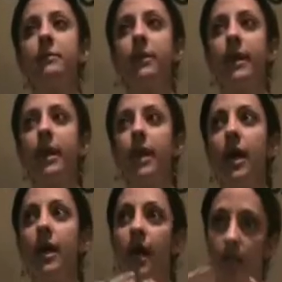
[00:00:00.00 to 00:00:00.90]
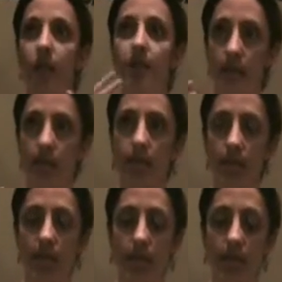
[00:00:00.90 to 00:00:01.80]
But
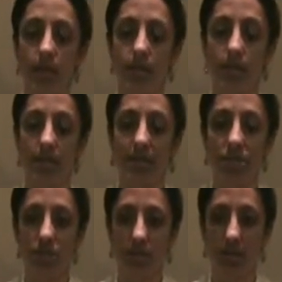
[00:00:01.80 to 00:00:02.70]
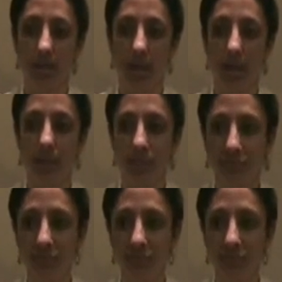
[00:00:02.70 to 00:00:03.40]
in addition to that